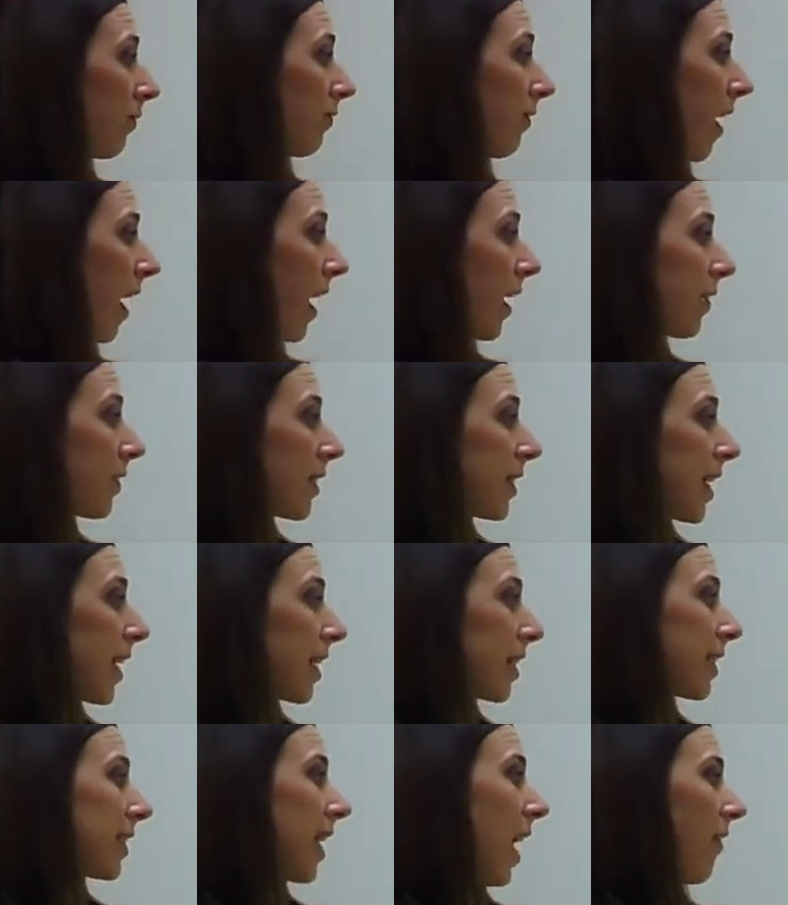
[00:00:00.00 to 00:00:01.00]
5,
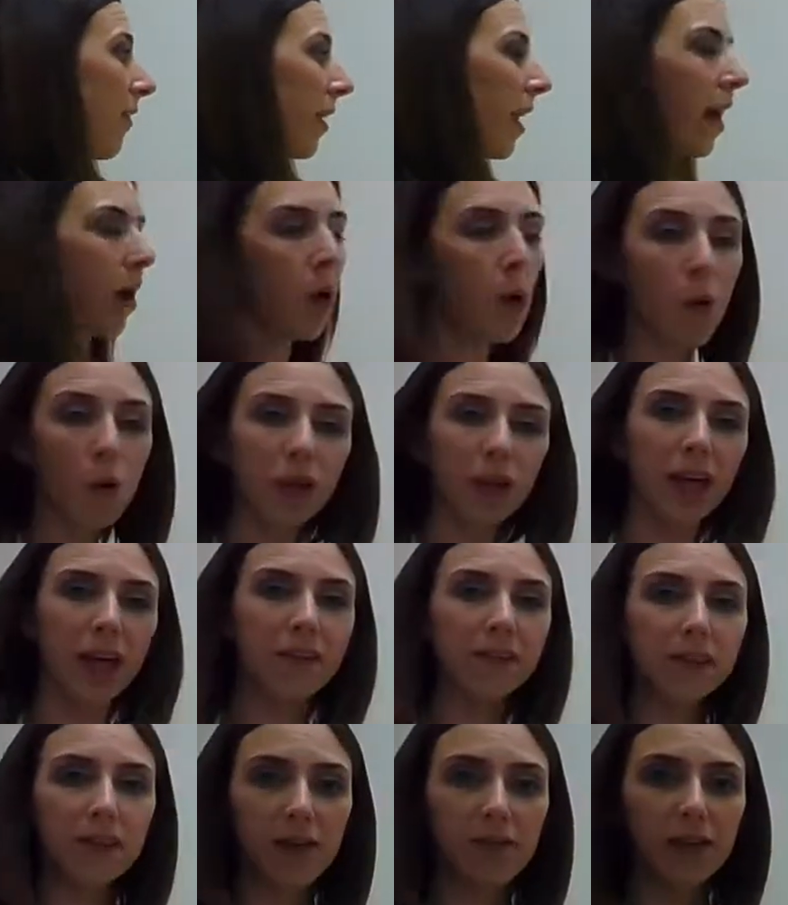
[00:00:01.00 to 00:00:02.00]
6, 7. I only
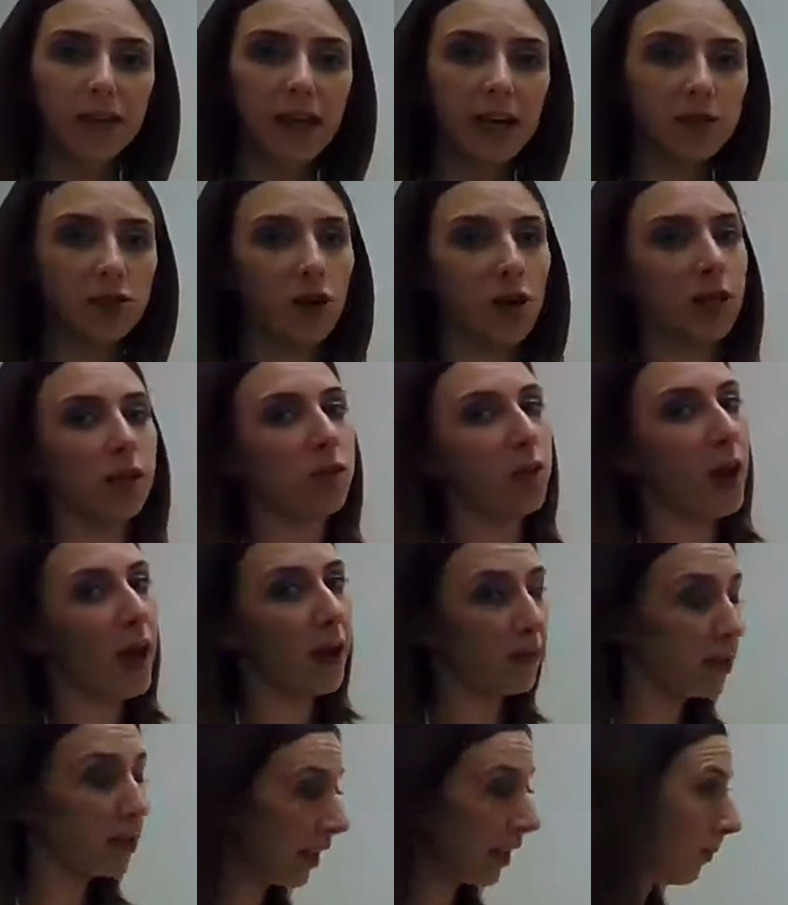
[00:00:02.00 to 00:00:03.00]
have 7 electrons, so I
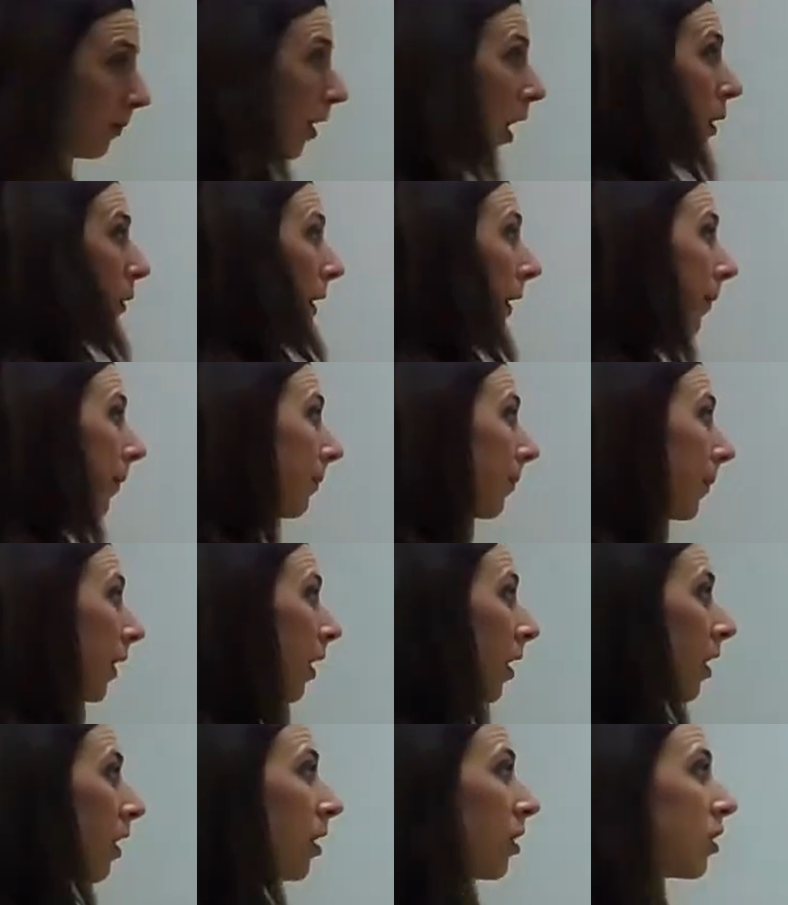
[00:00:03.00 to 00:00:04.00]
have to keep going.
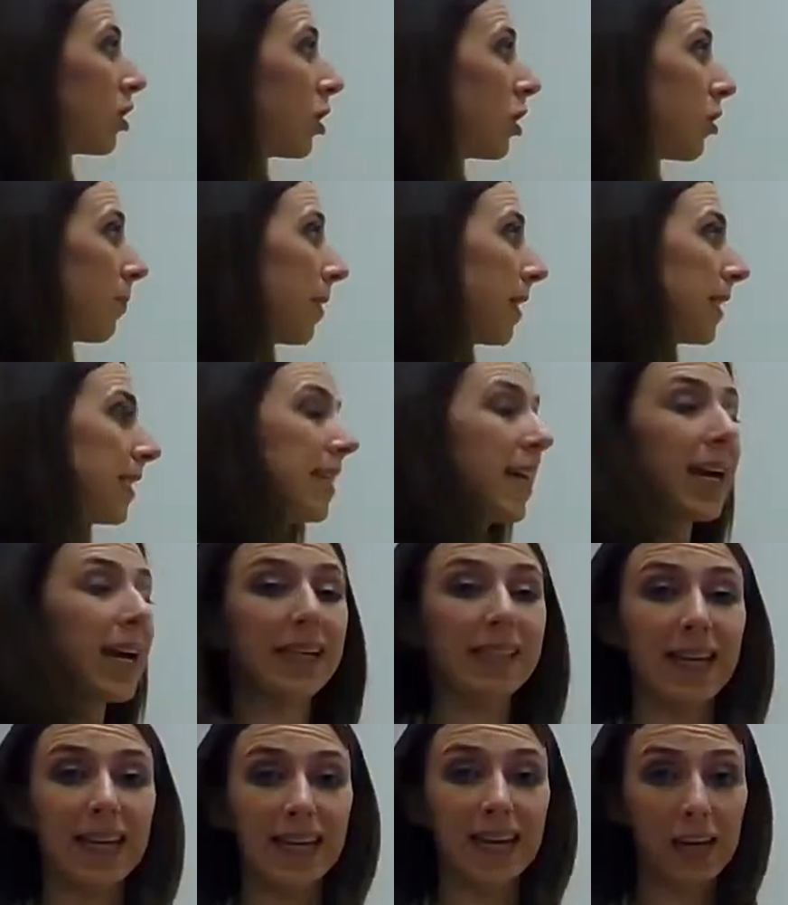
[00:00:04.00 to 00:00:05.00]

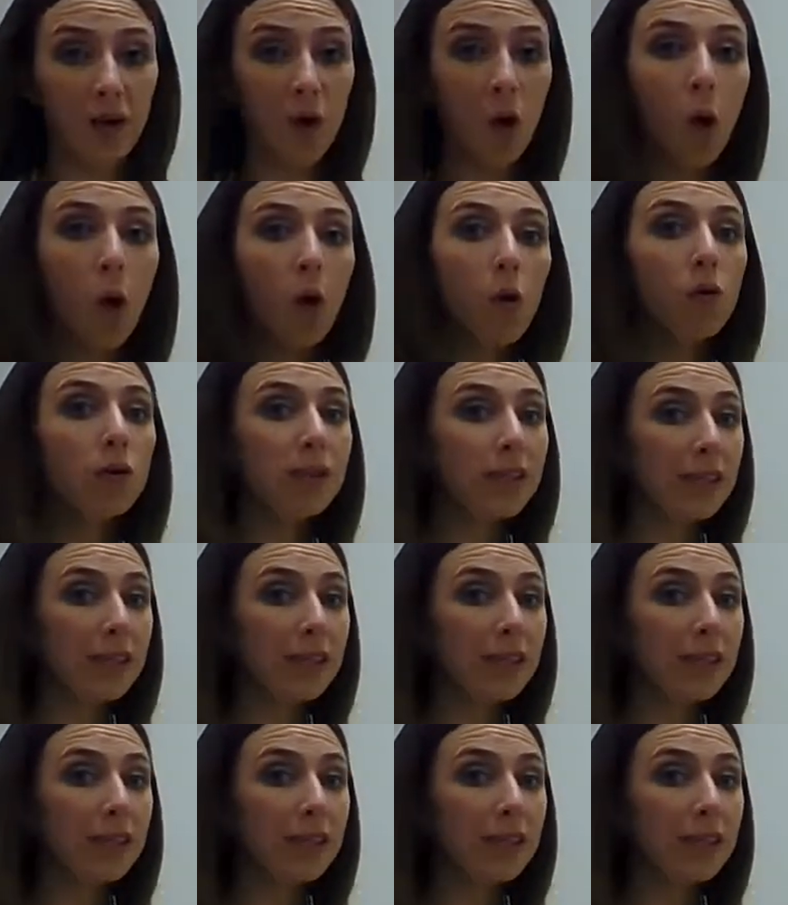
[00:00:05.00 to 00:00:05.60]
2p6, it can hold